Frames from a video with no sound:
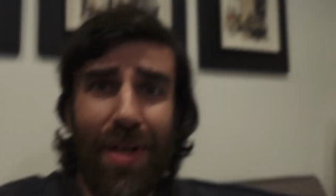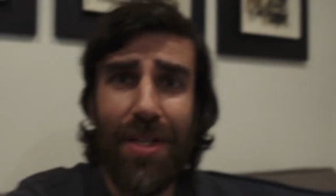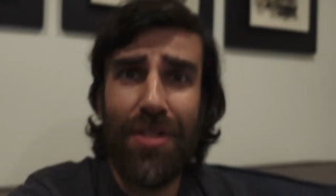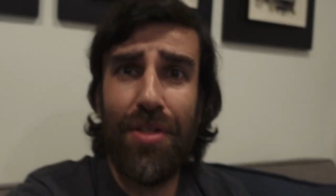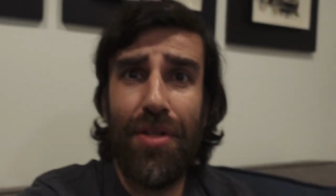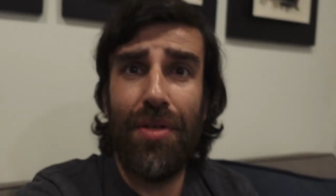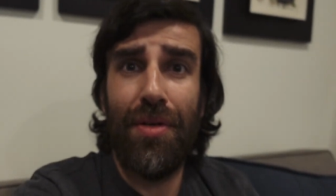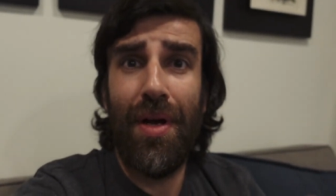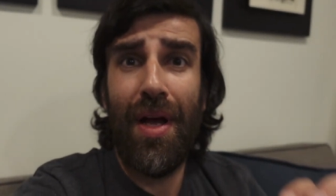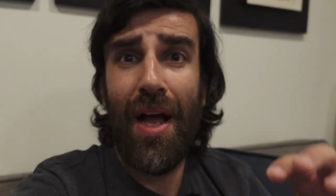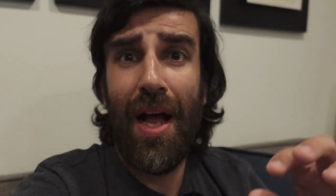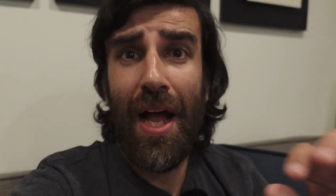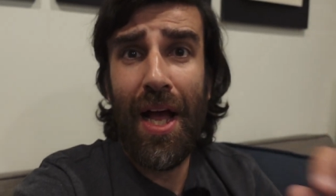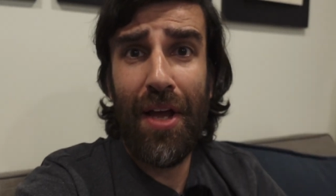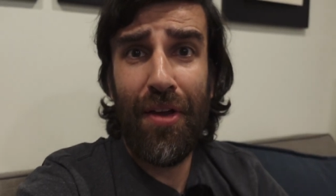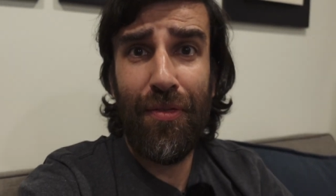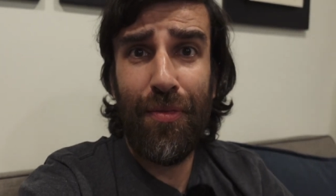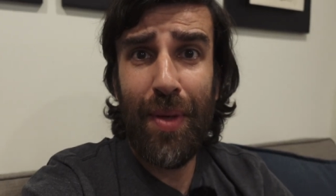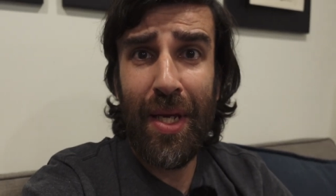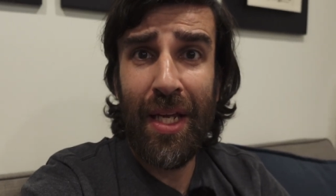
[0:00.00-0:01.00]
right, so
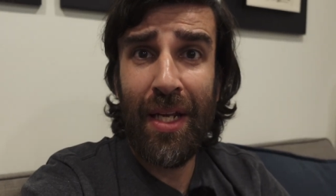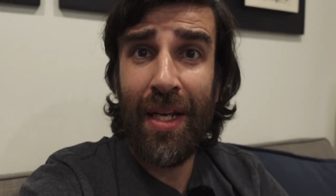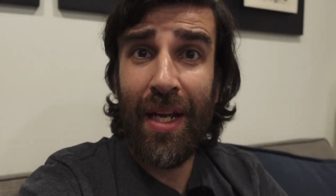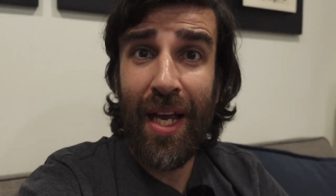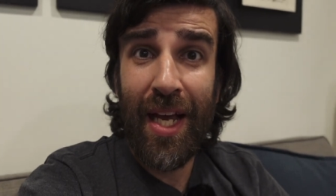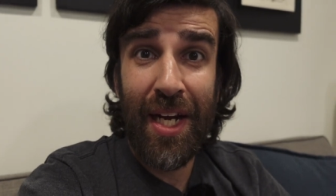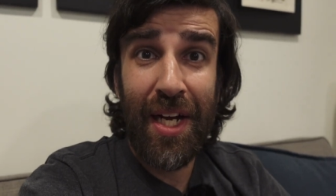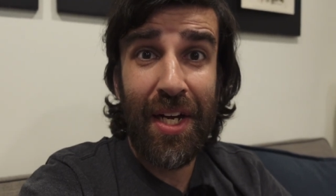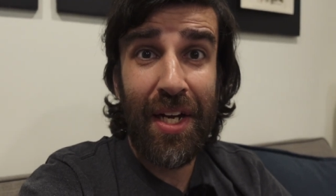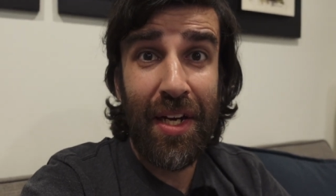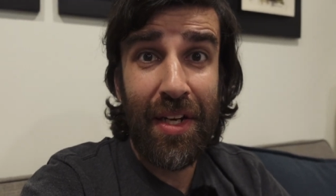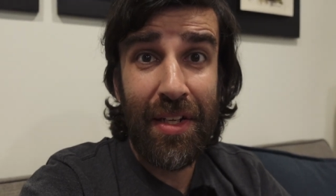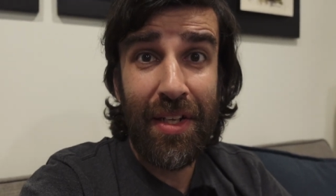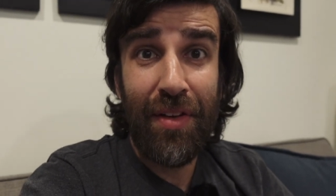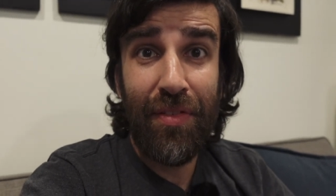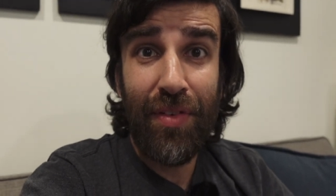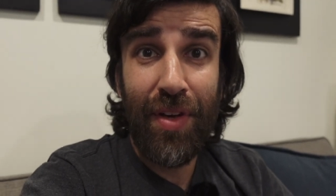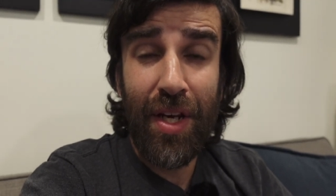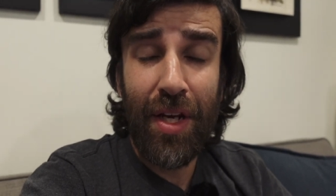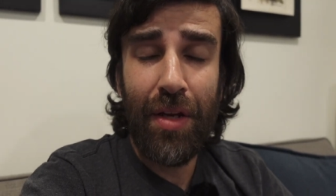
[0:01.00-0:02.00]
I've been editing
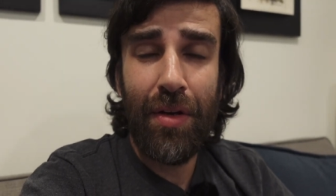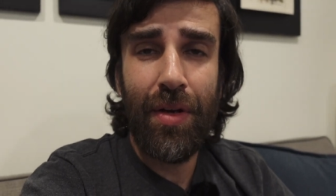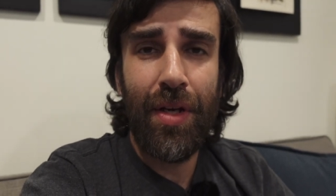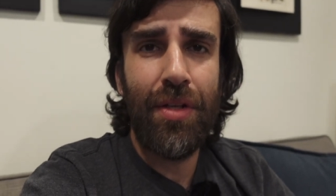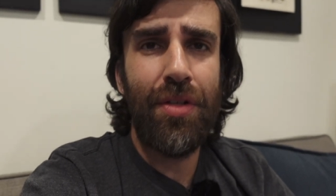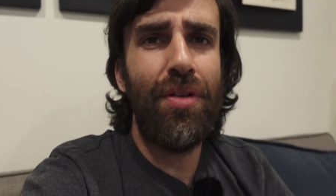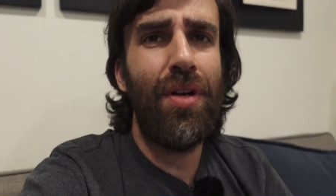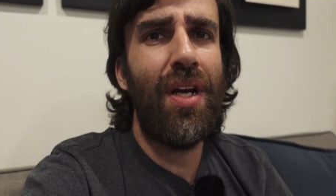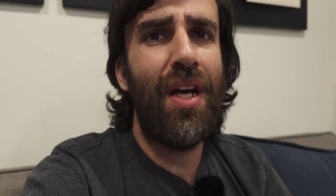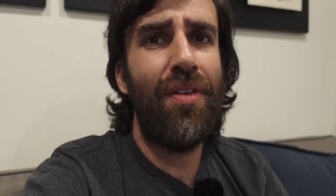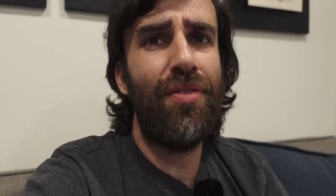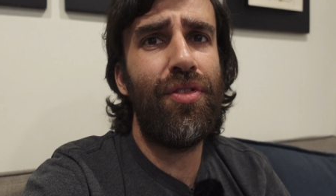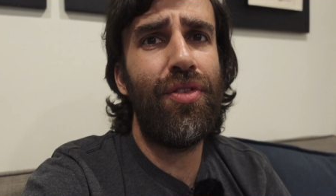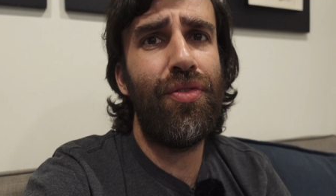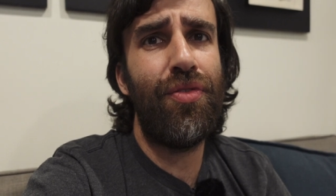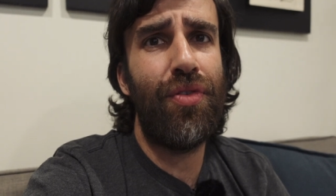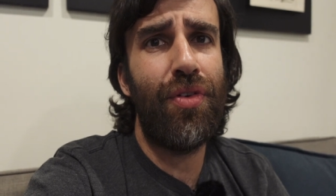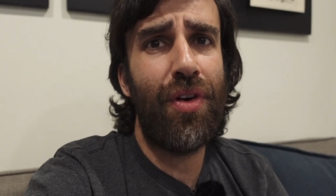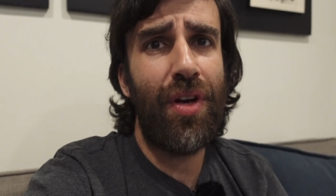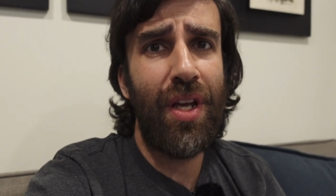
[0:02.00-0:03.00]
the video and you'll have
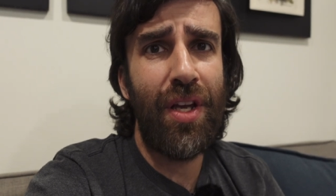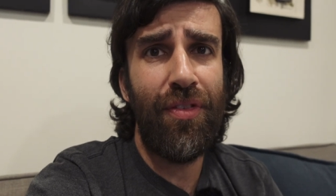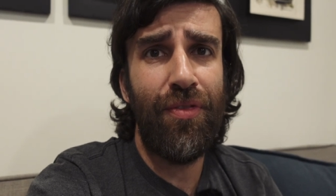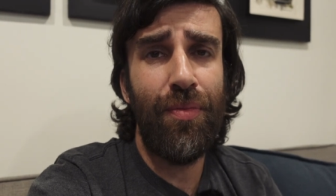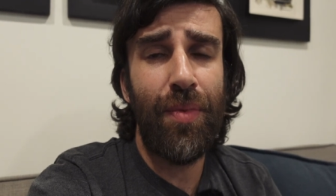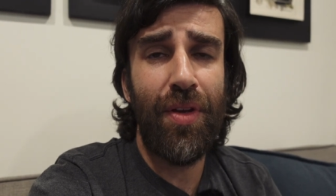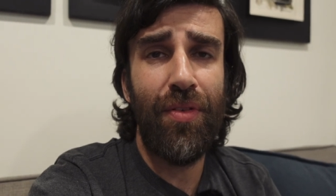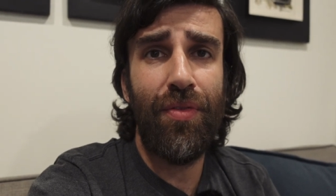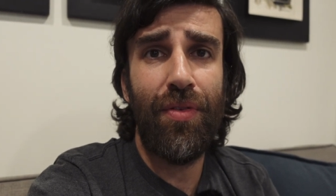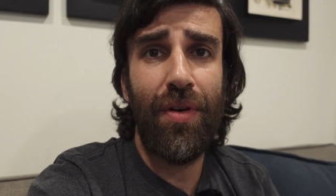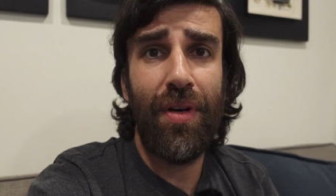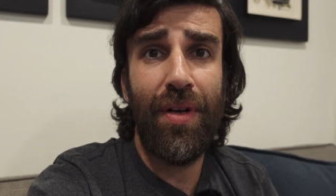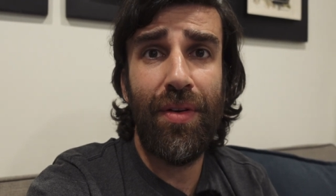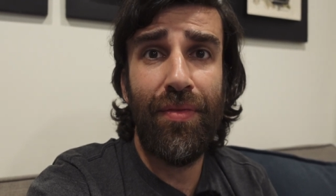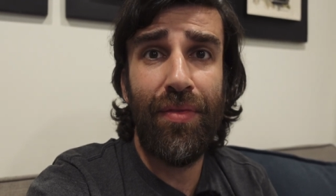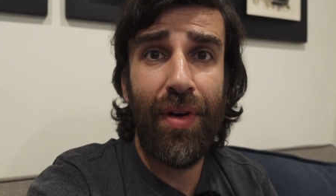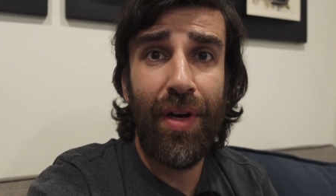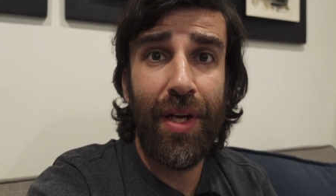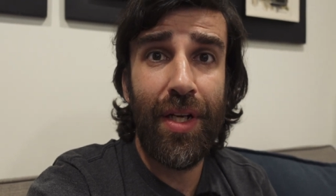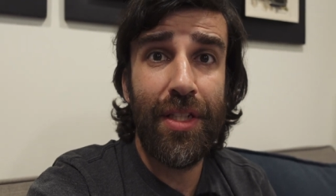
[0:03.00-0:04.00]
to forgive me for the
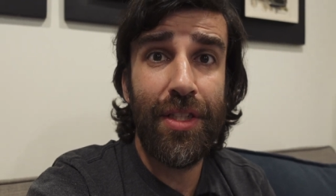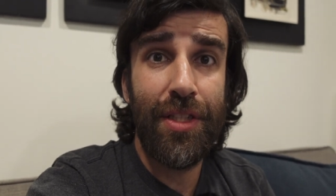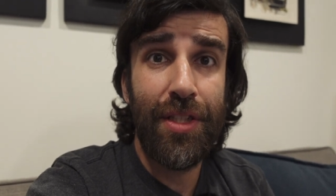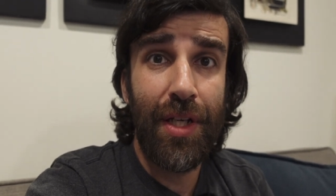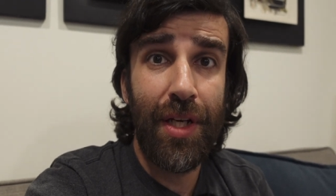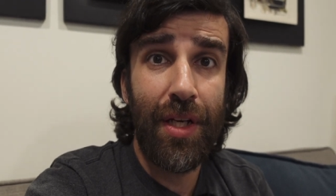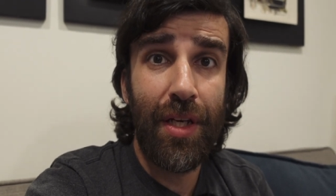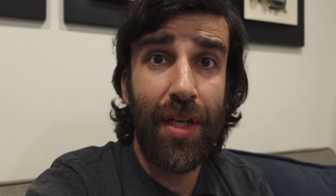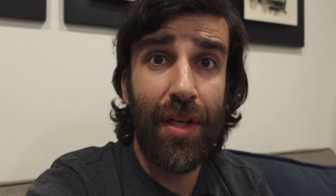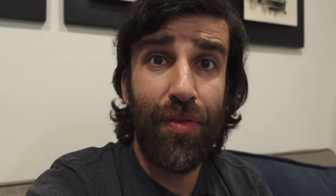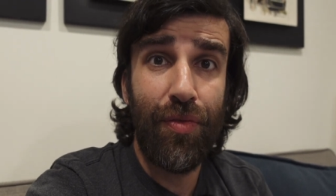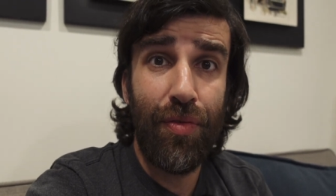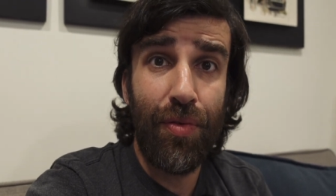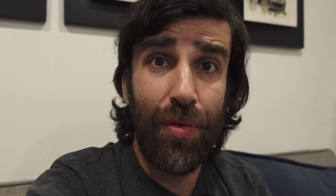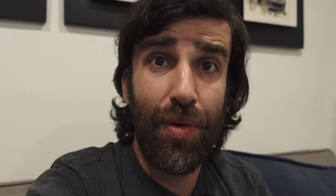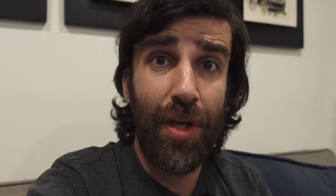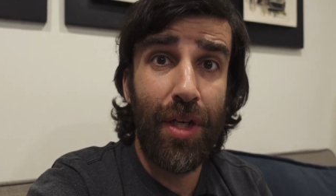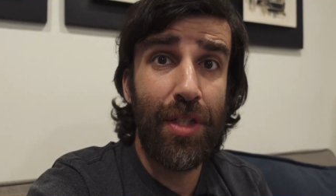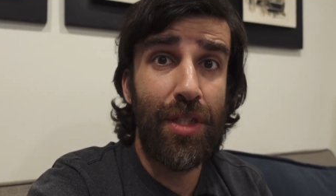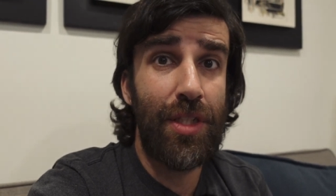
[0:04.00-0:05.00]
very shaky
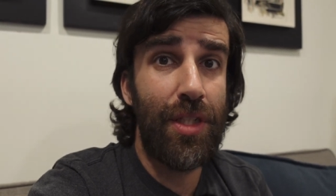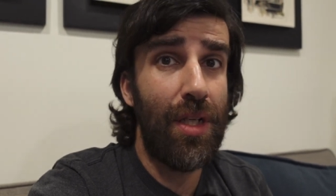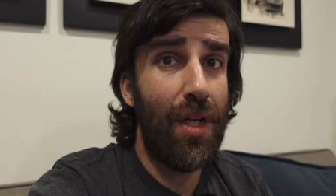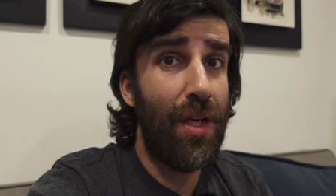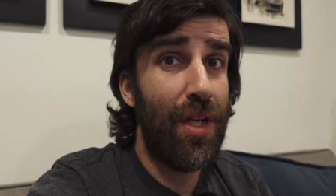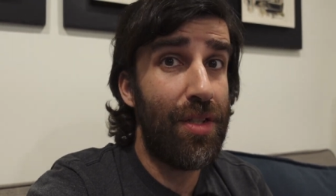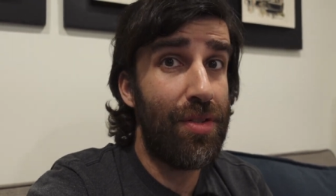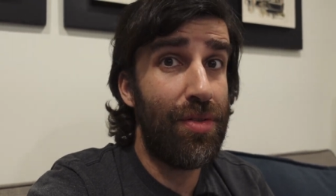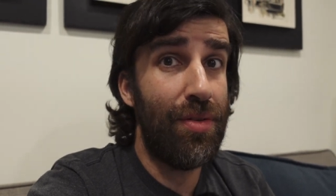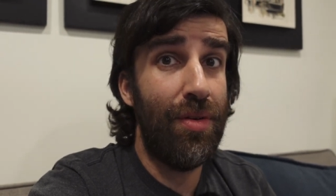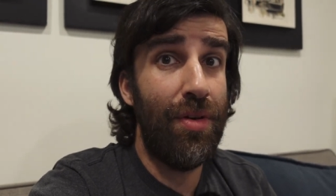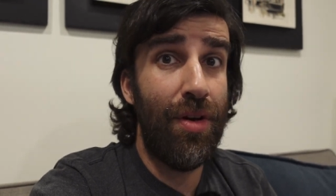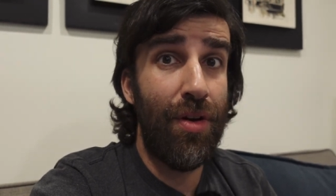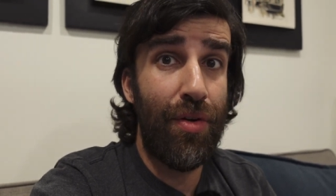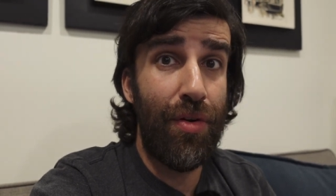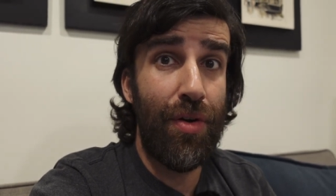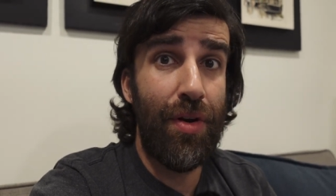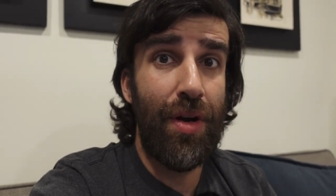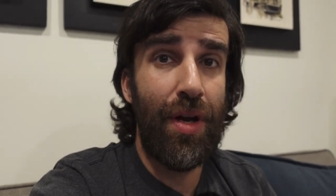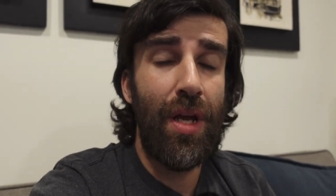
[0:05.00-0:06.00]
footage, lesson
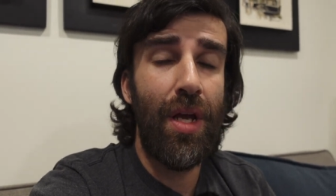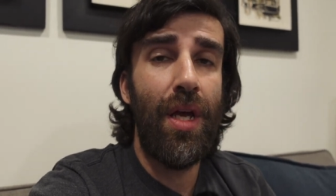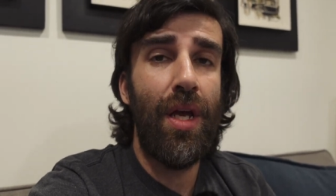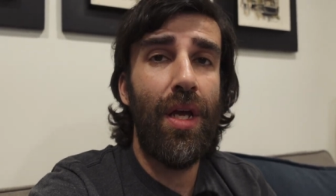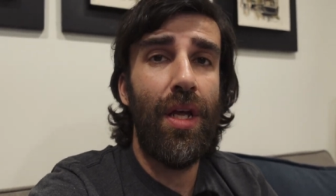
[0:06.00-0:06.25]
learned,